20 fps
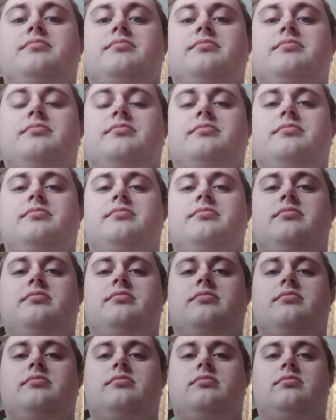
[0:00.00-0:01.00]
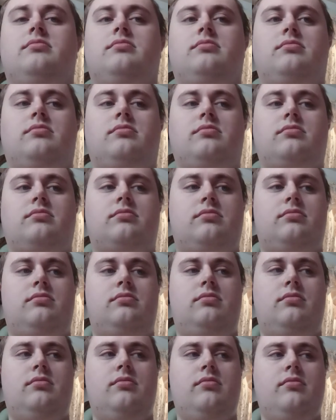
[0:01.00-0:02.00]

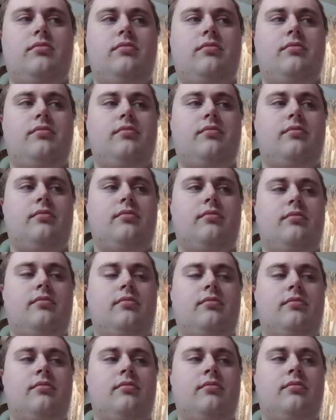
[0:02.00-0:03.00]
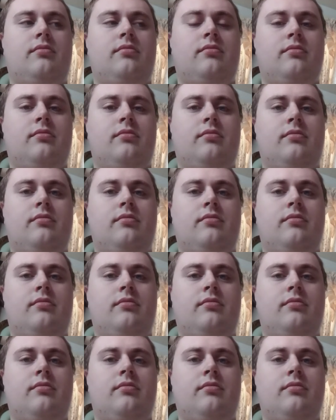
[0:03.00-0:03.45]
Nothing is said.